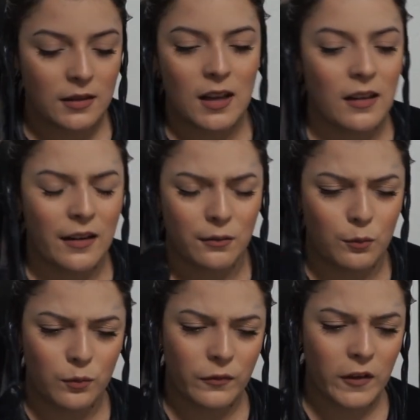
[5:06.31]
That I
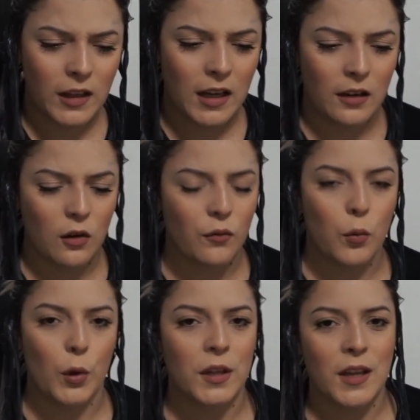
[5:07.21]
feel like I could have
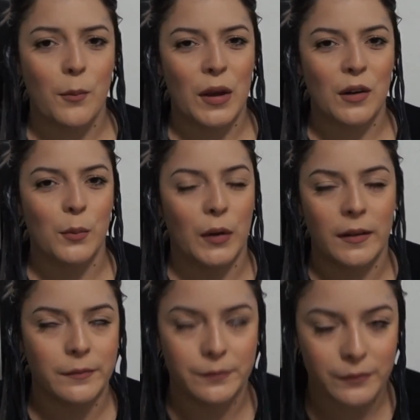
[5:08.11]
worded that better,
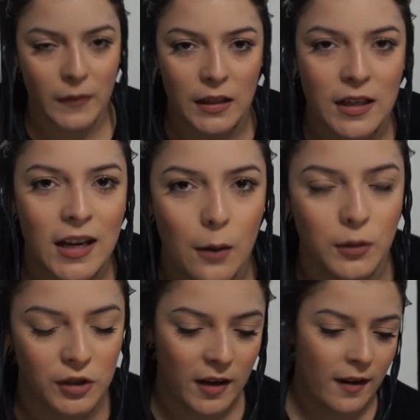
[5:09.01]
but you get
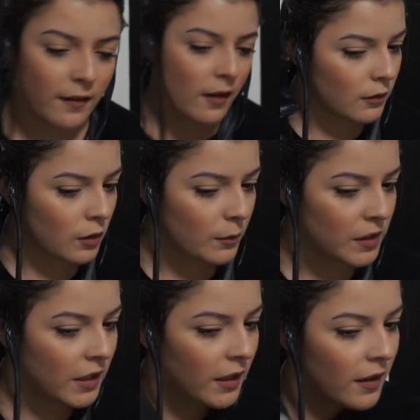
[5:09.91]
what you get. So I'm
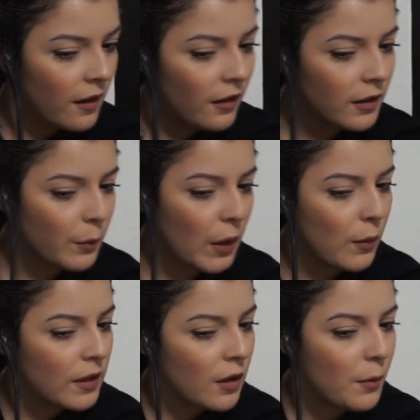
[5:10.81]
sitting there in the bay
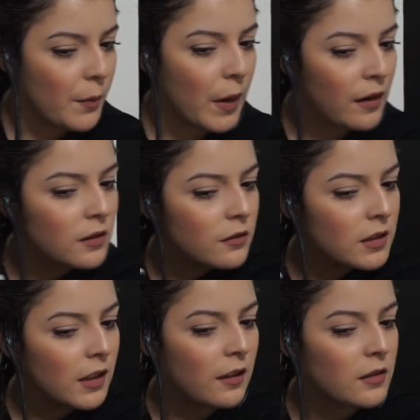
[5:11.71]
window. My parents are
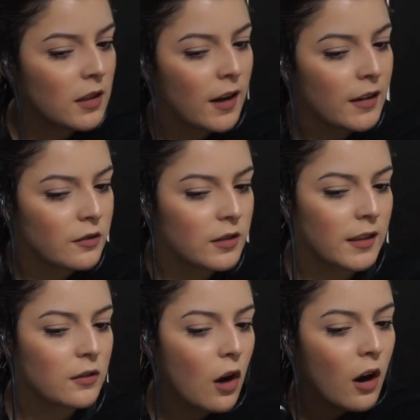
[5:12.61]
sitting outside just
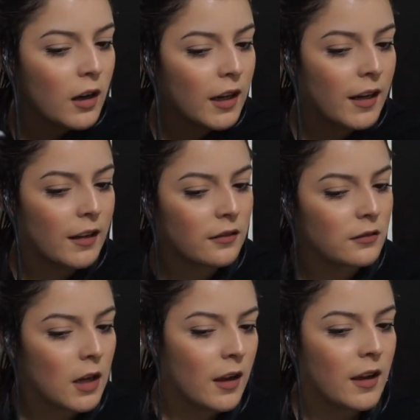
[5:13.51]
like talking
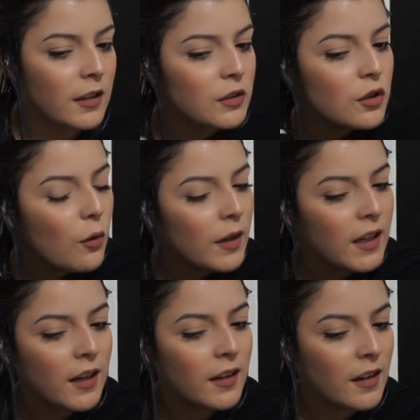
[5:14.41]
and
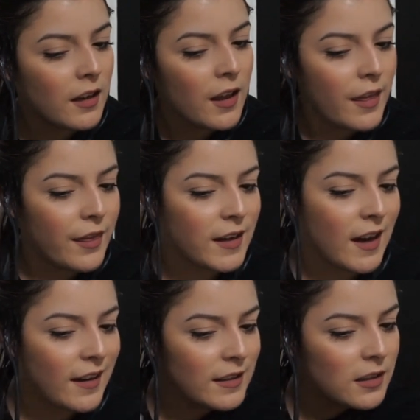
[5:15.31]
enjoying the
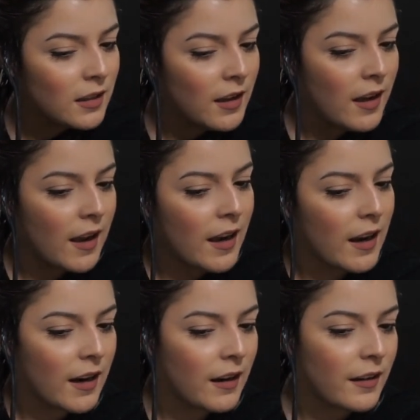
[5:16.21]
night.
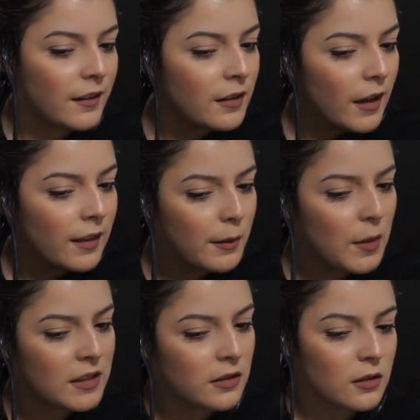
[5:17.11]
And I think
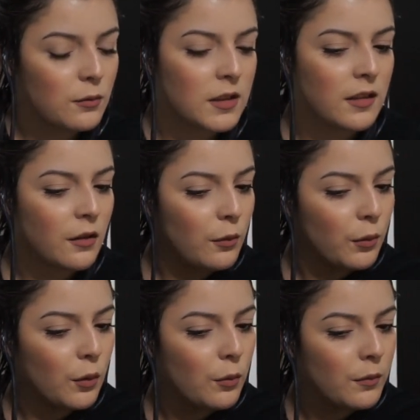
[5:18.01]
my sister was in her
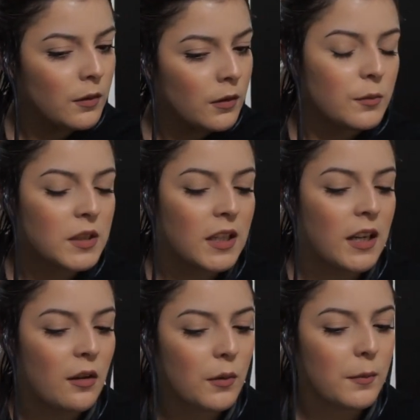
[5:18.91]
room I'm sitting
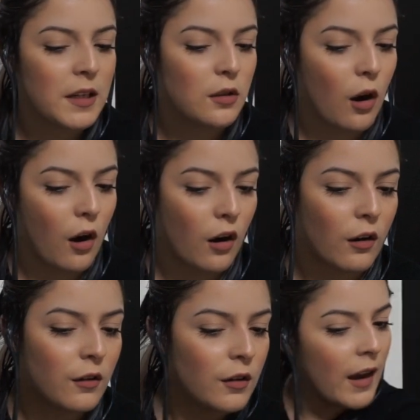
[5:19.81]
here with my
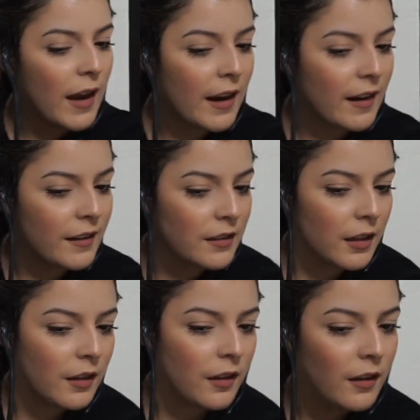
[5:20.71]
dog and
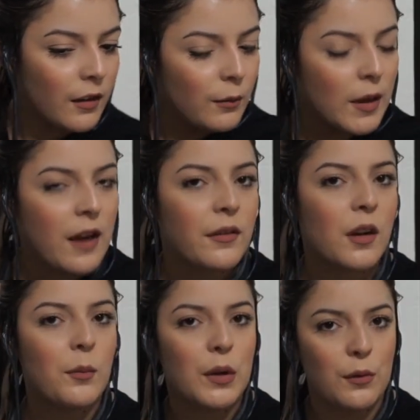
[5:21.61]
we have a
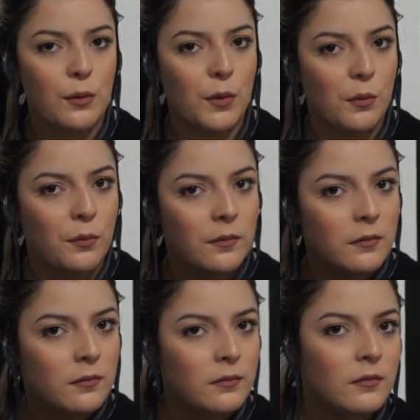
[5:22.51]
computer room.
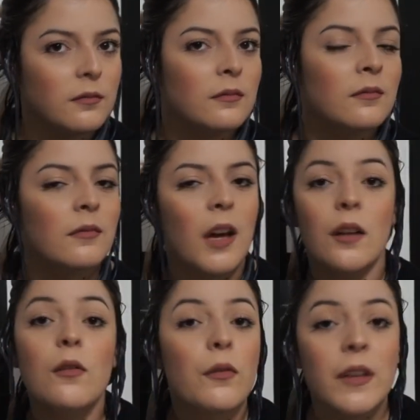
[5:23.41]
I
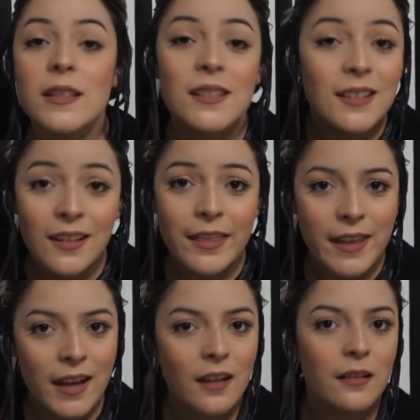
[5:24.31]
don't know if that's still a
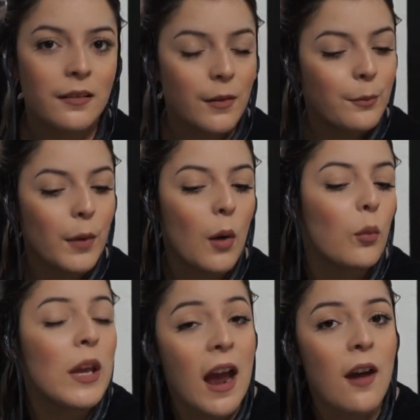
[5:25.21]
thing, but
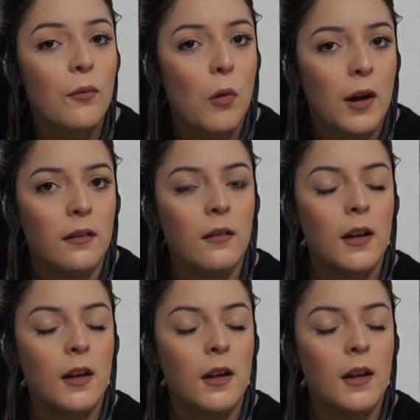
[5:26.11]
we have one.